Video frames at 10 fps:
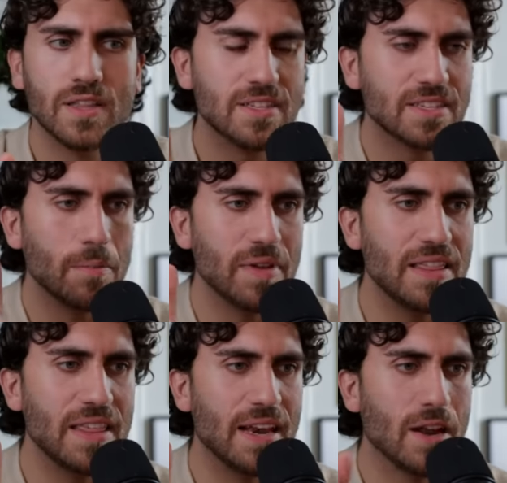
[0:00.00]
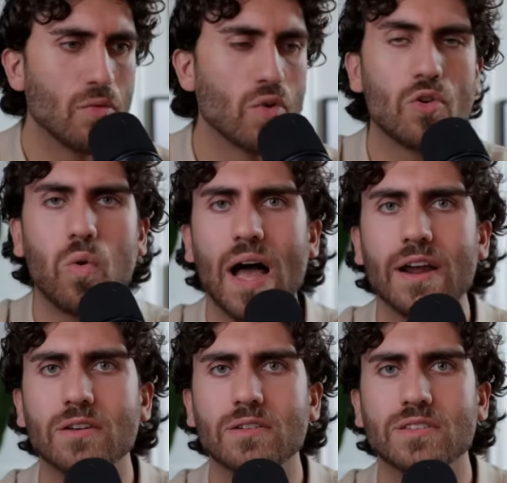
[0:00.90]
This is somebody that
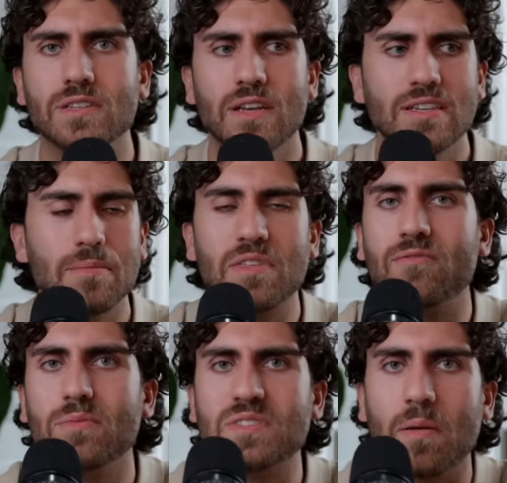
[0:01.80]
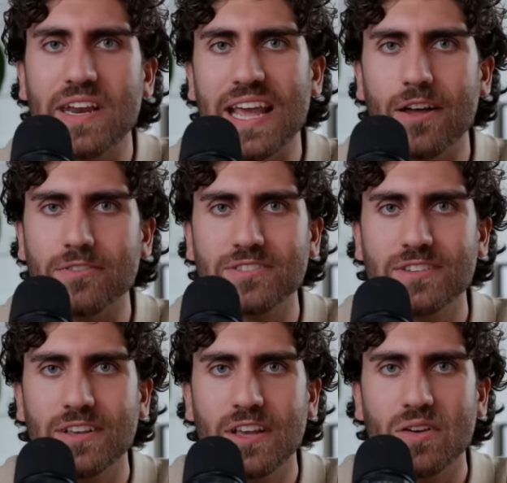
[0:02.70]
requires something from somebody
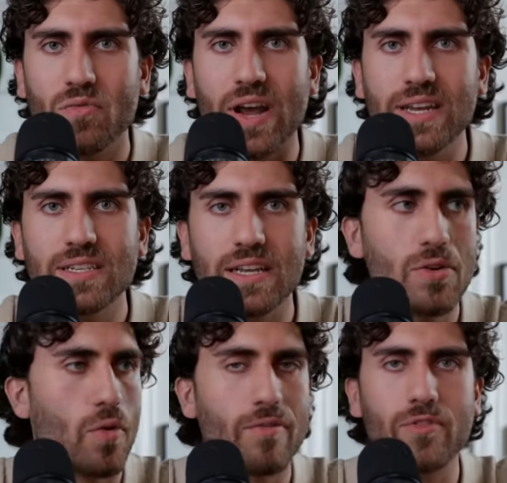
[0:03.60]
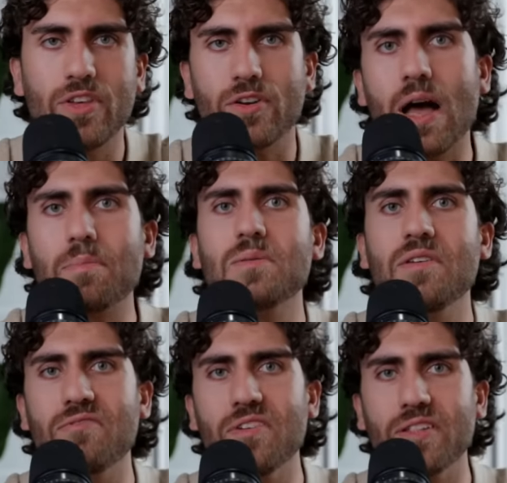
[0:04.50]
else right? In order for their cup to
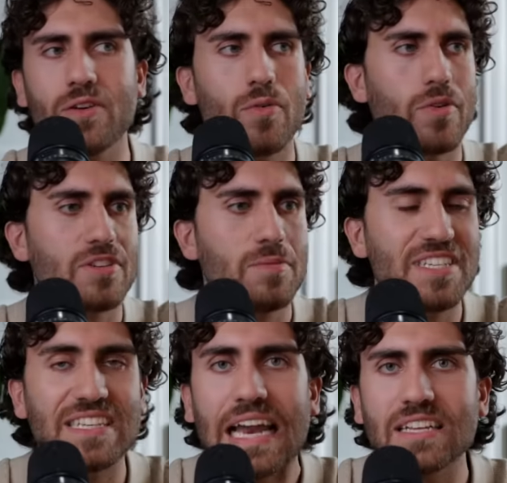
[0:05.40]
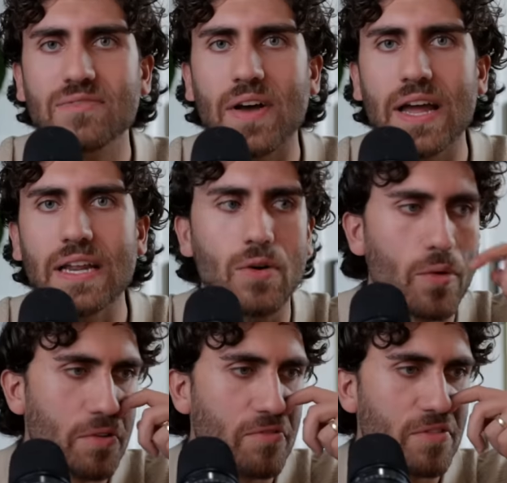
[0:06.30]
be filled, in order to be satisfied, in
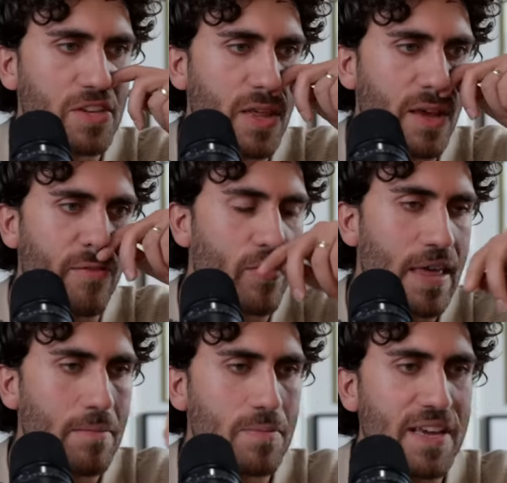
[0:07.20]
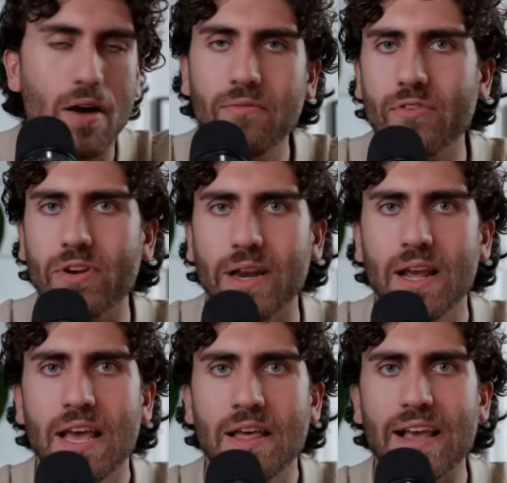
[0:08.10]
order for, to the, for them to be comforted.
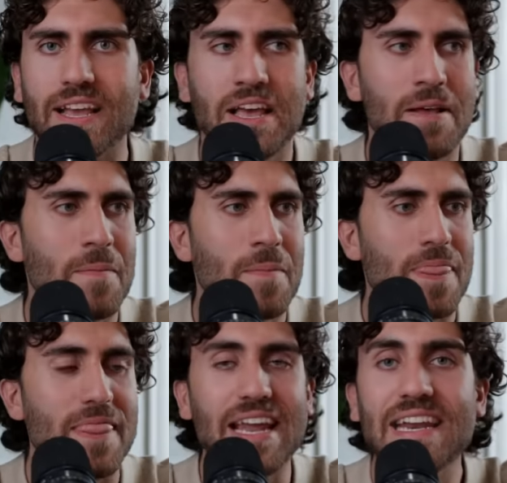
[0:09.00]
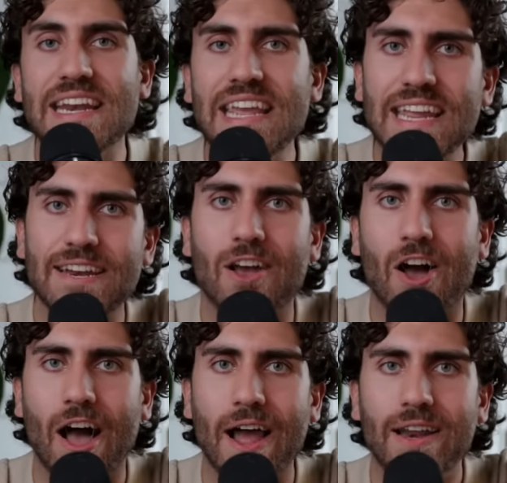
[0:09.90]
Like they need
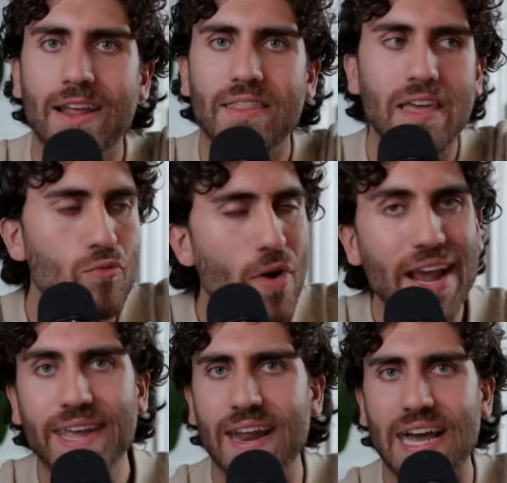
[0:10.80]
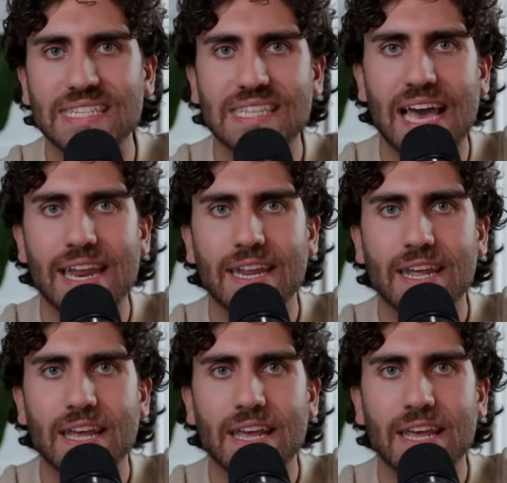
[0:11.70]
God. They recognize that.